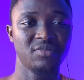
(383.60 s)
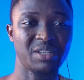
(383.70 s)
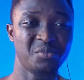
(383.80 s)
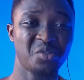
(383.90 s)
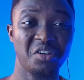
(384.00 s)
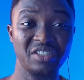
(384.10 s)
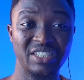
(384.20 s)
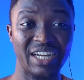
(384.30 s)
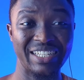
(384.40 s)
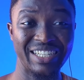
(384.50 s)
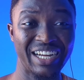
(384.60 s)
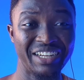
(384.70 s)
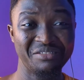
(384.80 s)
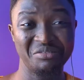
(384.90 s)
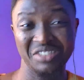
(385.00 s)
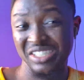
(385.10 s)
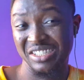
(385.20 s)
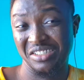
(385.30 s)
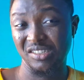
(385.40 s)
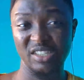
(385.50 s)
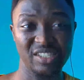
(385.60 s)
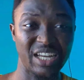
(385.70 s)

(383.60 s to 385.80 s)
Samsung charger, which is